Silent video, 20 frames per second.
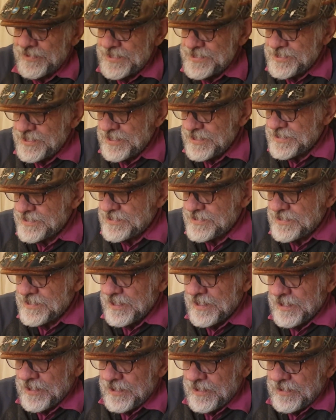this is,
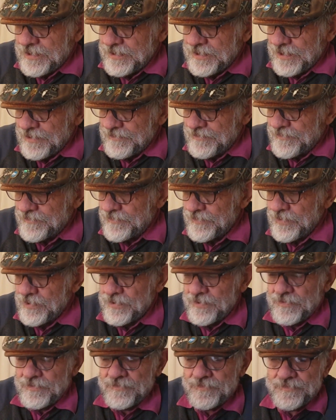you know, full
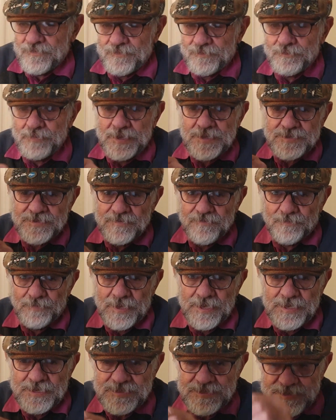of bits and
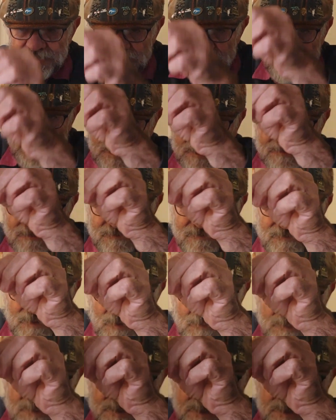pieces in there and rope